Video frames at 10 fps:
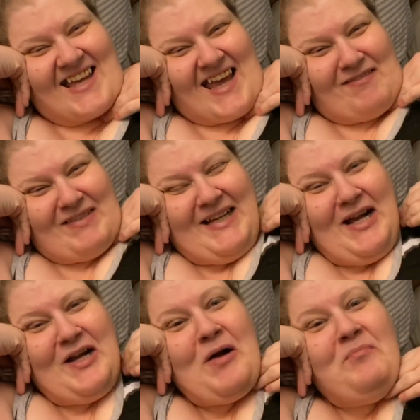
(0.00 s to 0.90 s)
I have like a
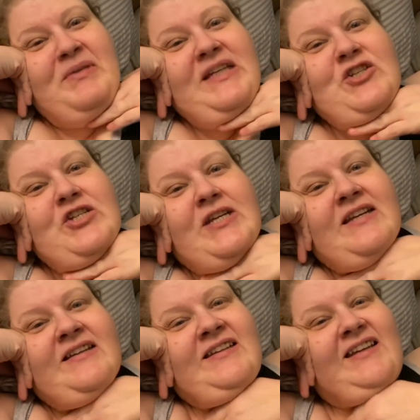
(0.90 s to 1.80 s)
Gumby
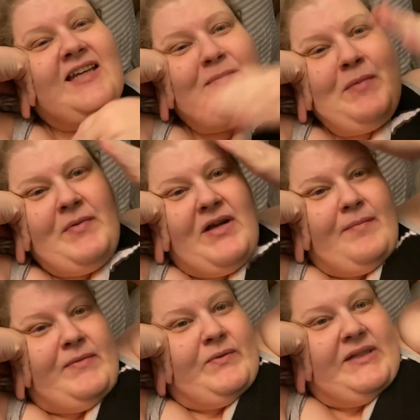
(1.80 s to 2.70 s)
chin. Remember
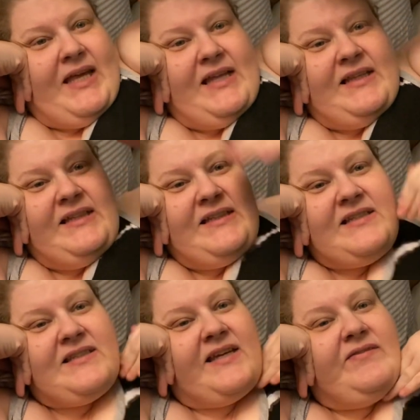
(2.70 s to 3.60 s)
Gumby with the head like
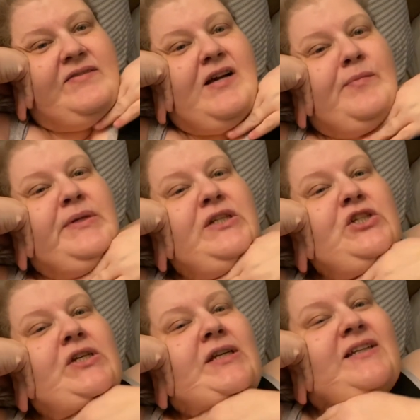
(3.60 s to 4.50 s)
this? I have a Gumby
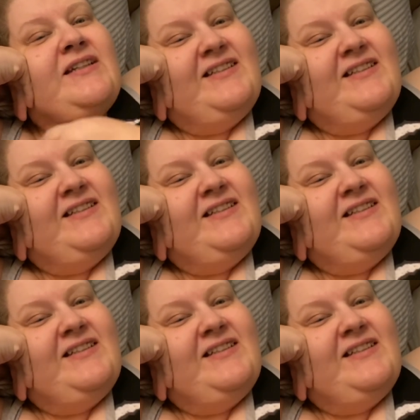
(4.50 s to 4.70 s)
chin.